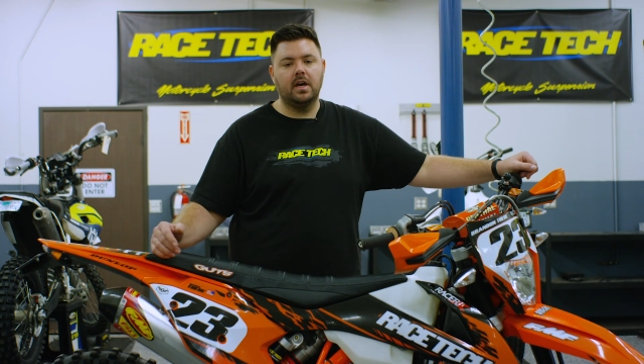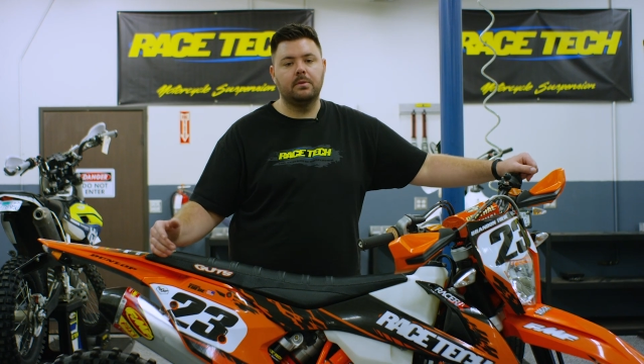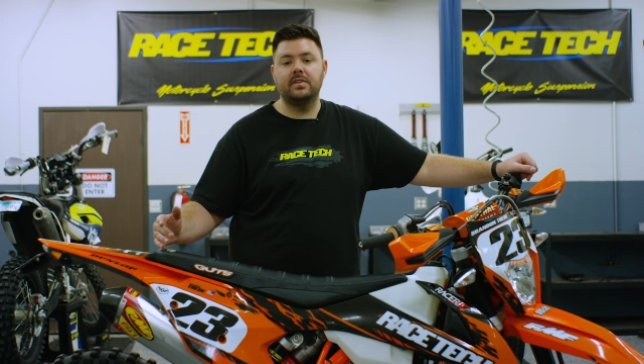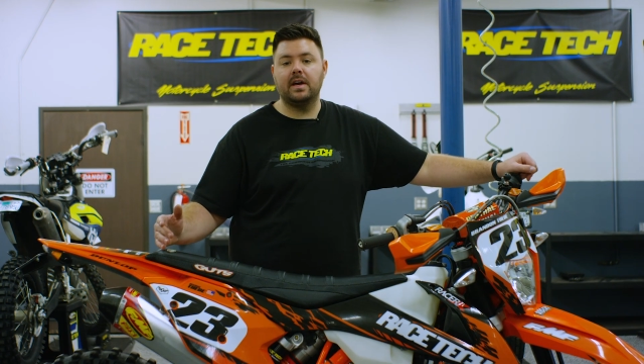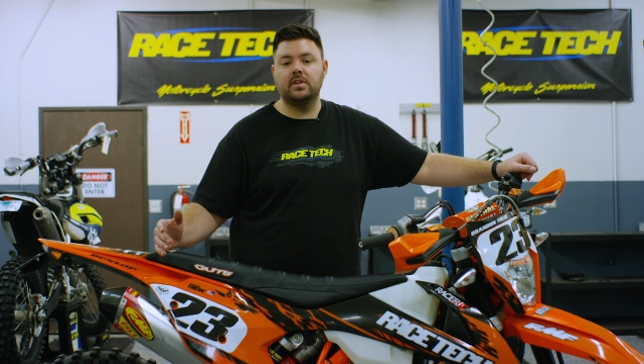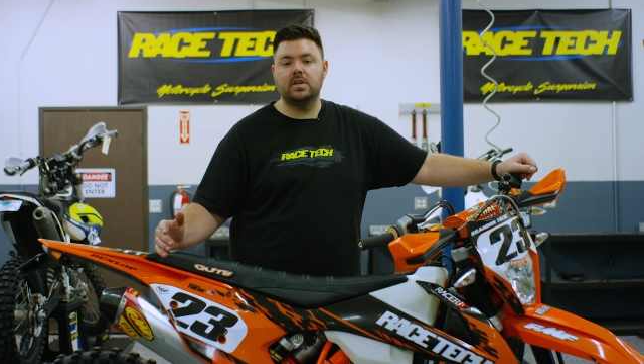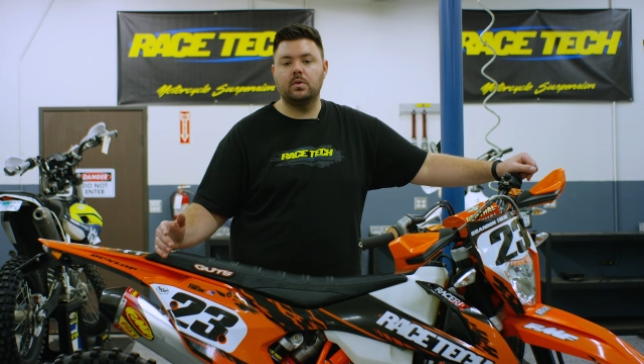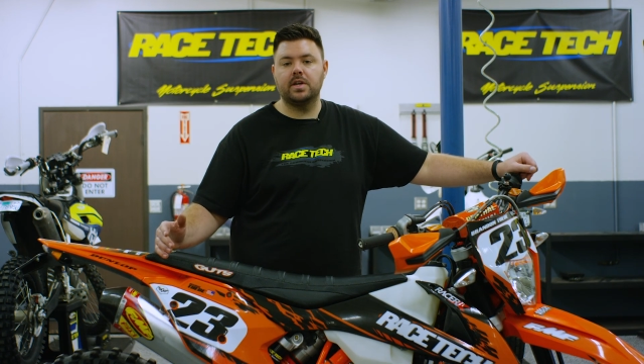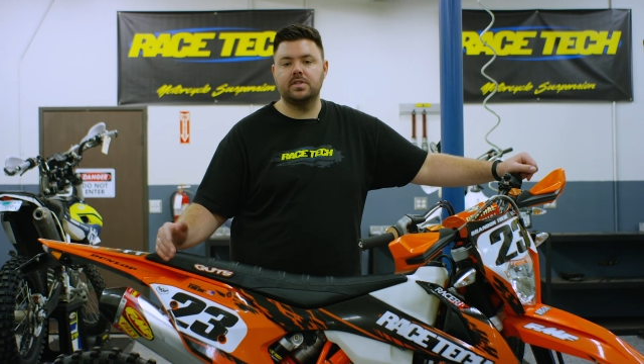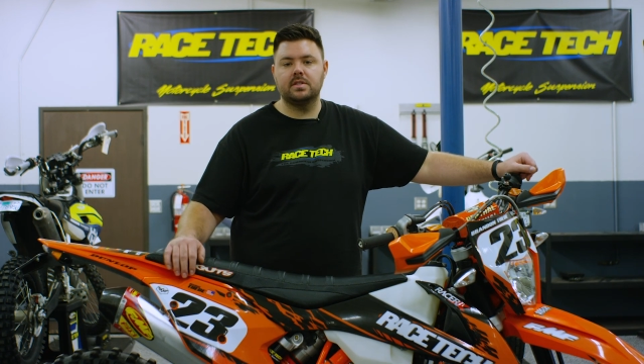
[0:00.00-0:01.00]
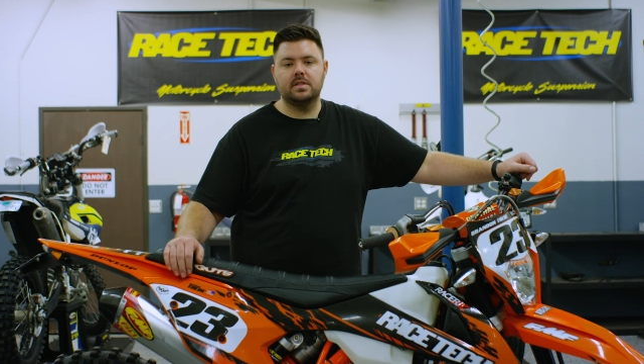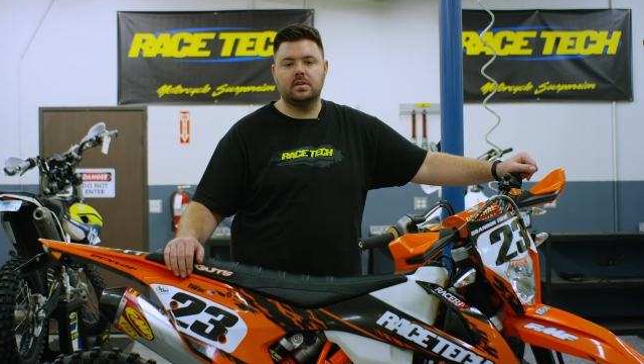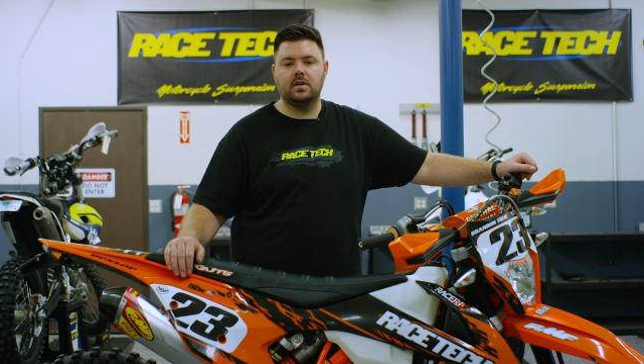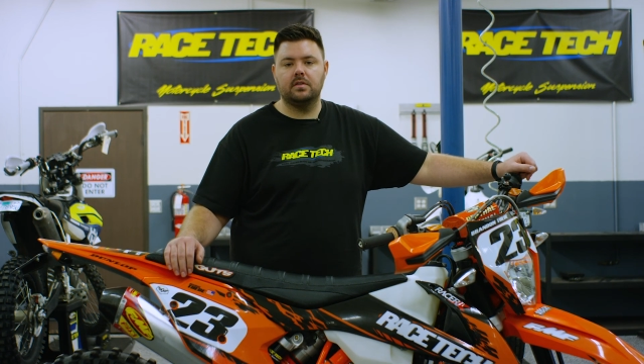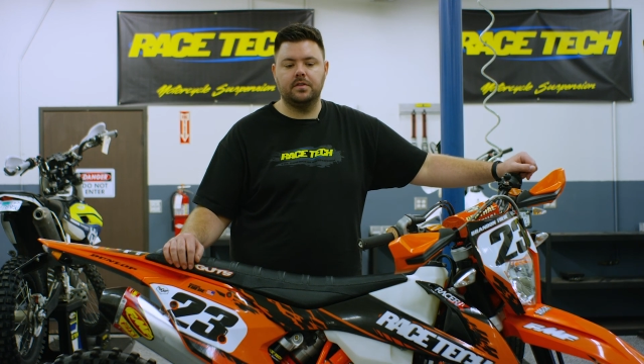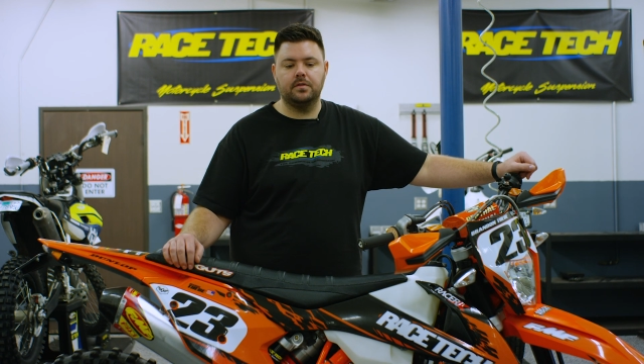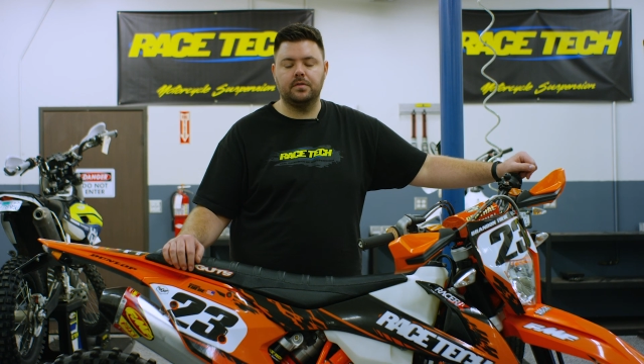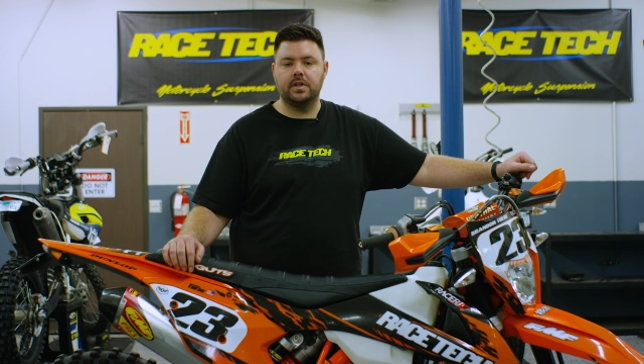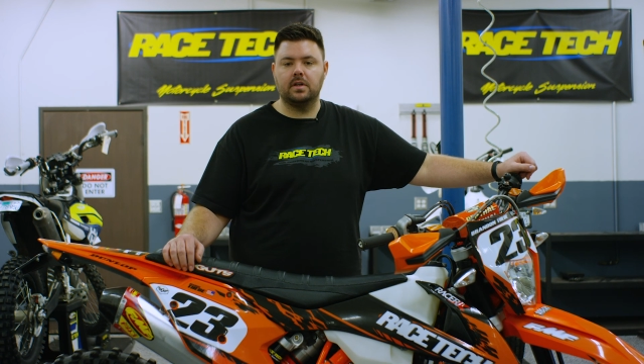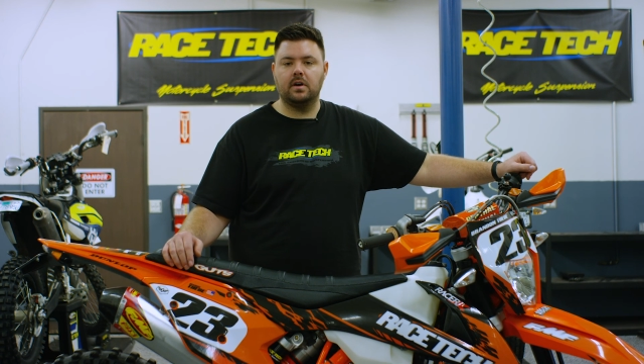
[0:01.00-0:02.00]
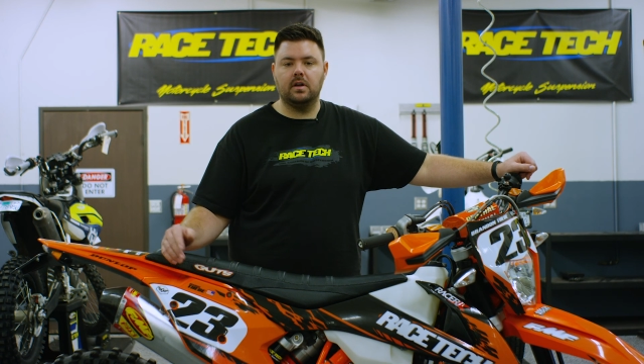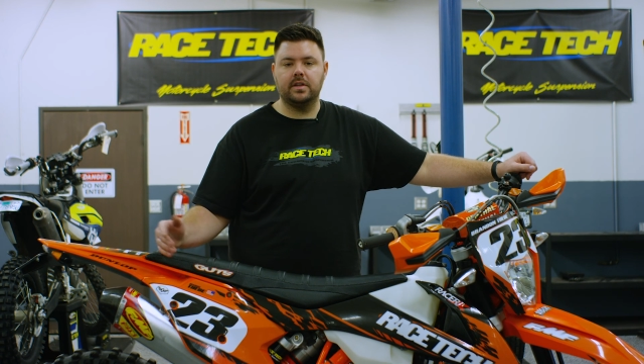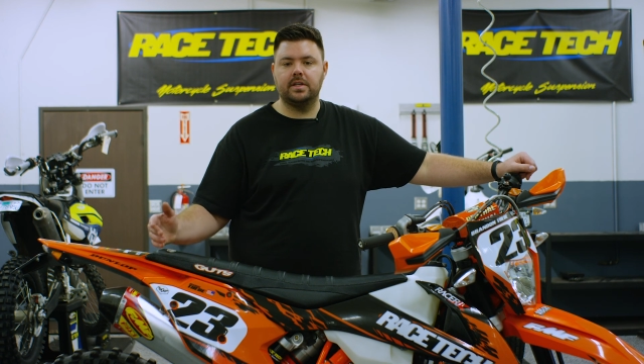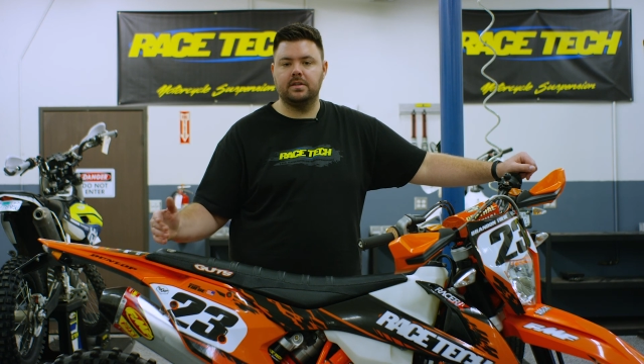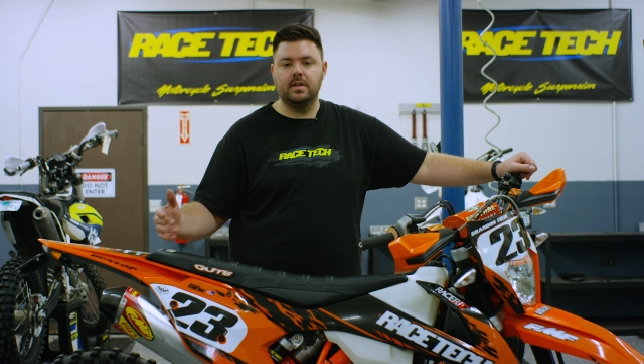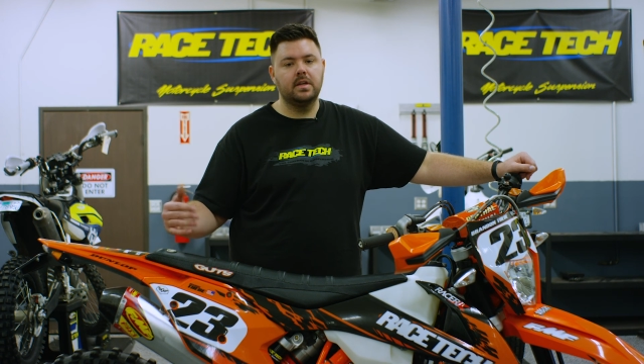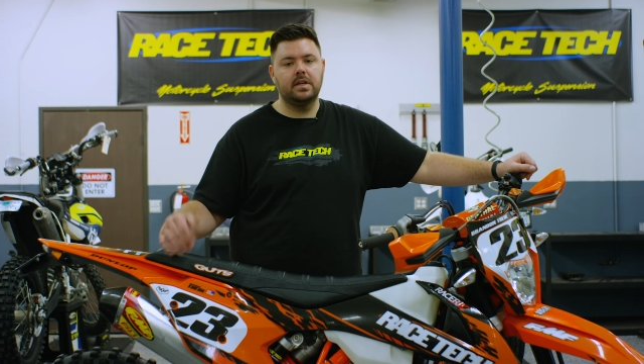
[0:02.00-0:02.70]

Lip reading: If you have any questions at all, feel free to call in